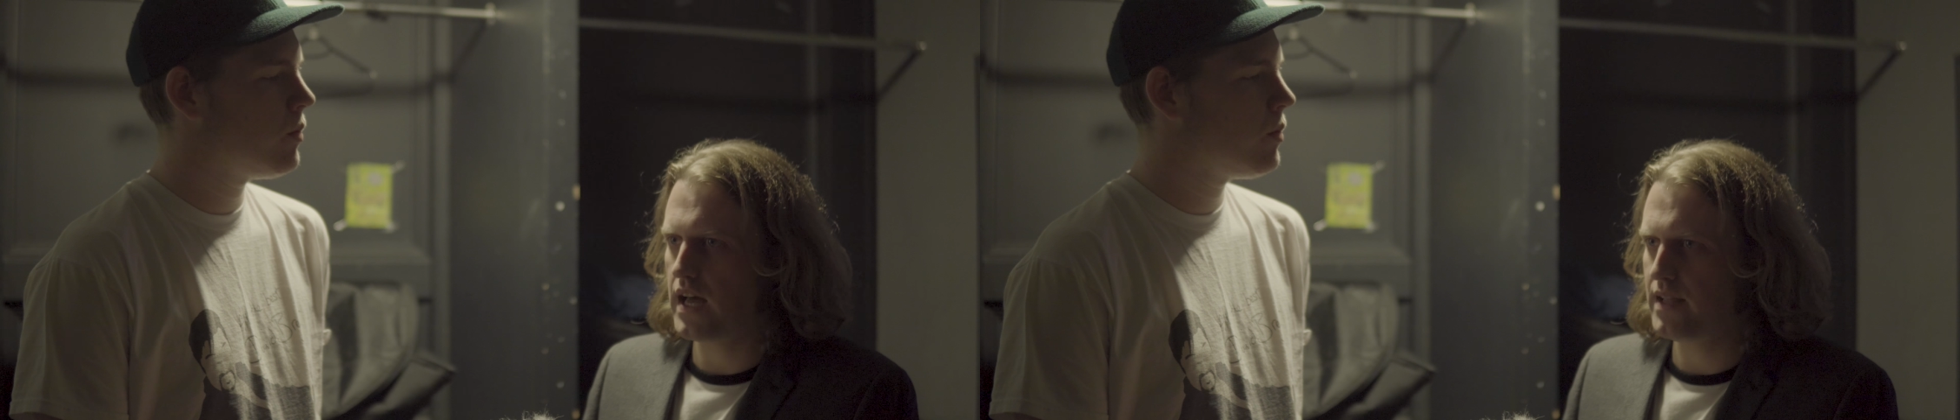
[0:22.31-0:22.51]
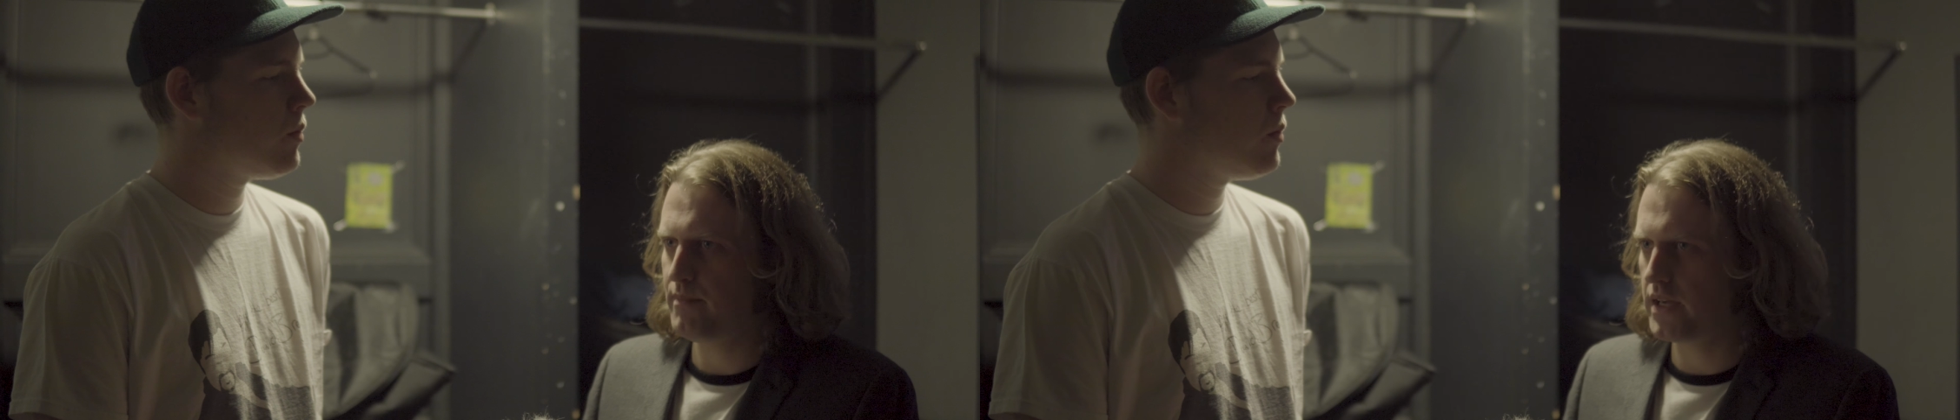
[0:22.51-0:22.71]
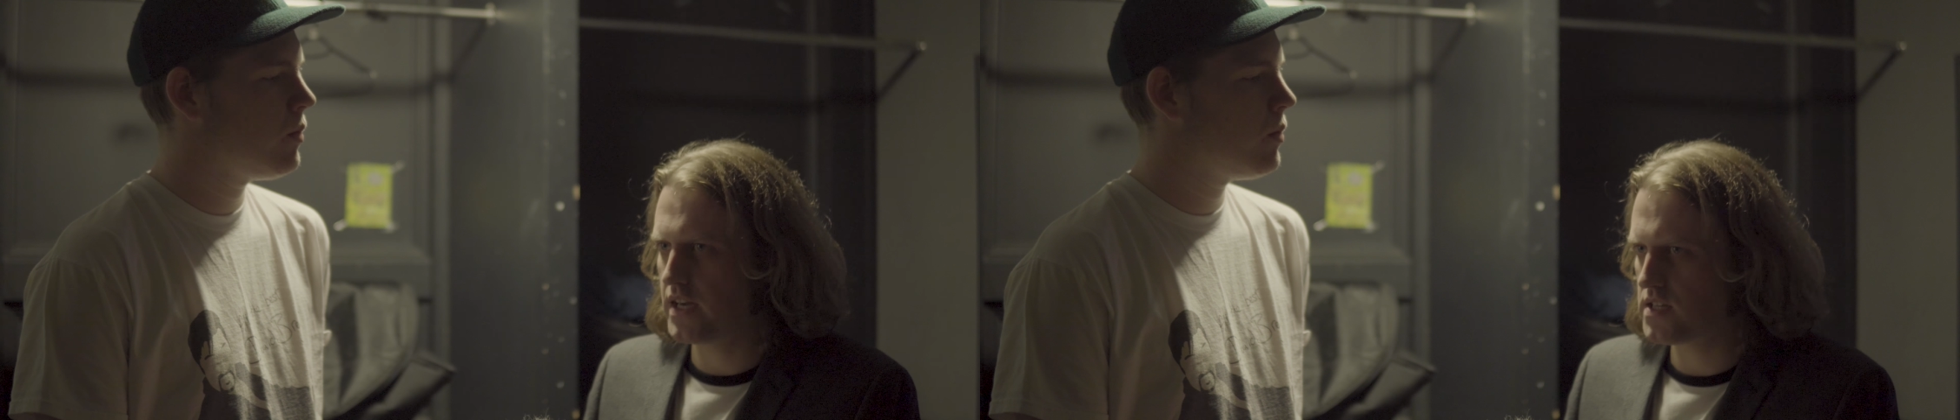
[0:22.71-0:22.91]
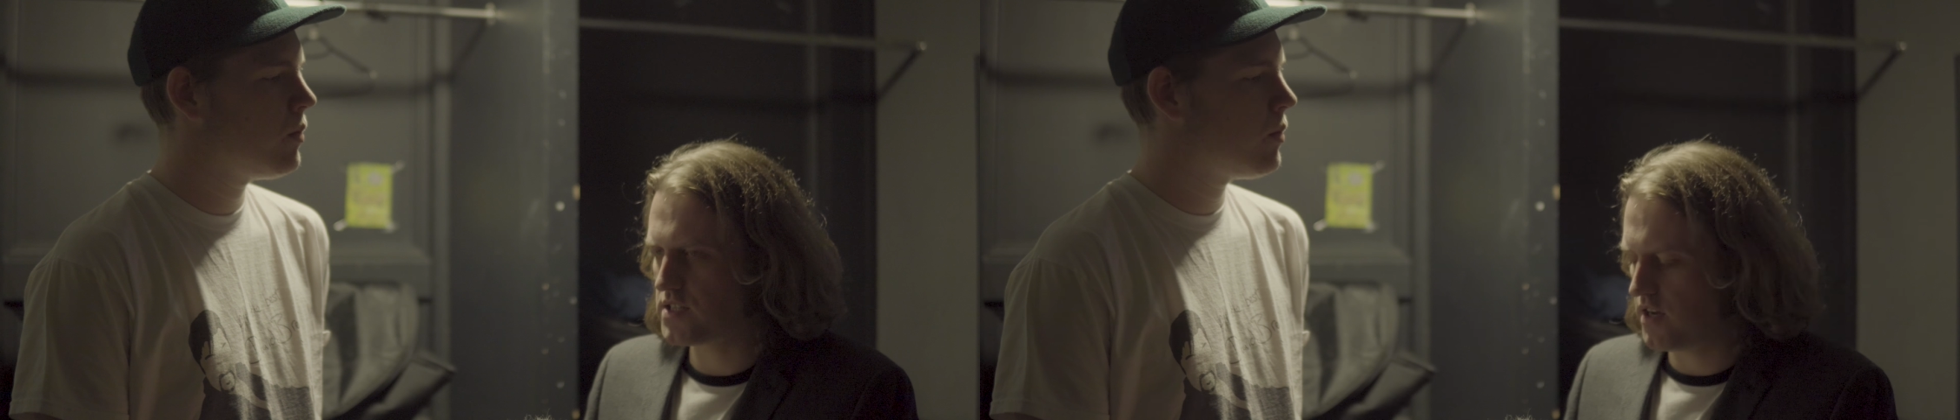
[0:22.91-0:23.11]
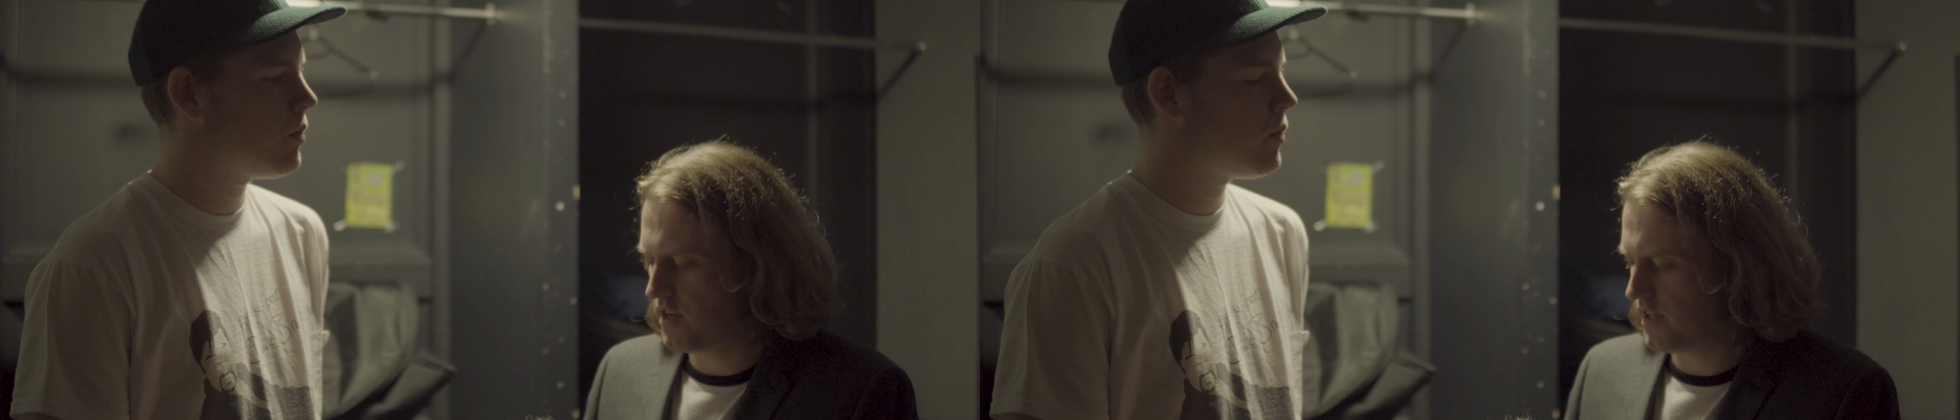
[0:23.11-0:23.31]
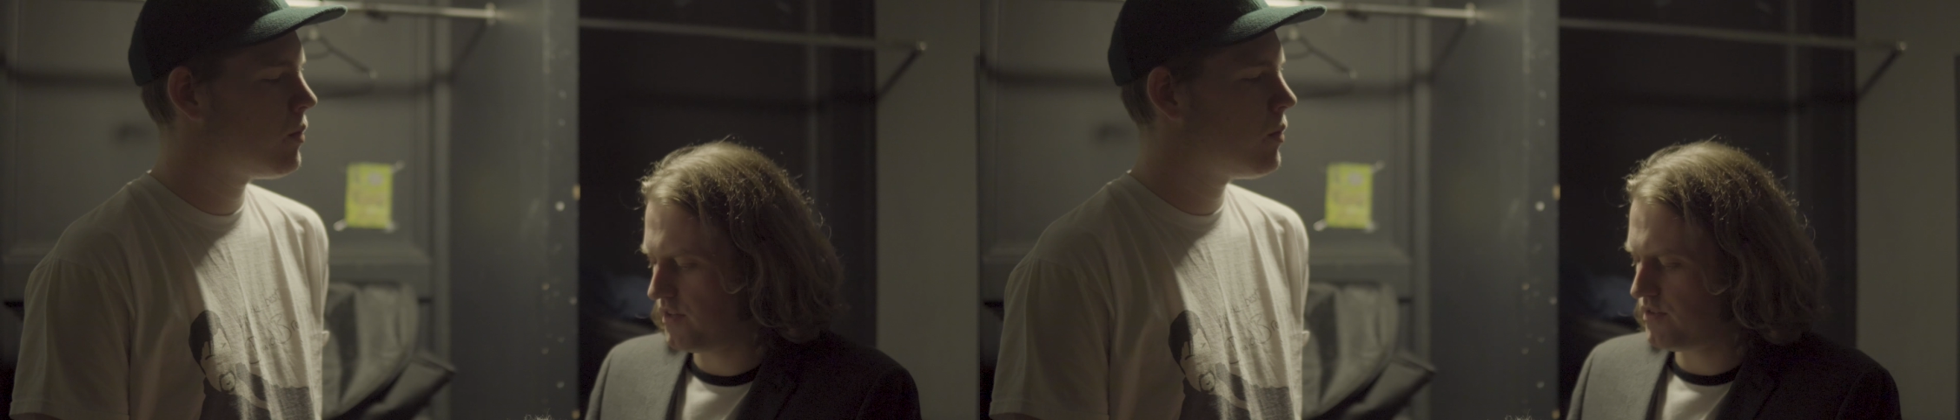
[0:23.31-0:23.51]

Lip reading: Alan McGee started it,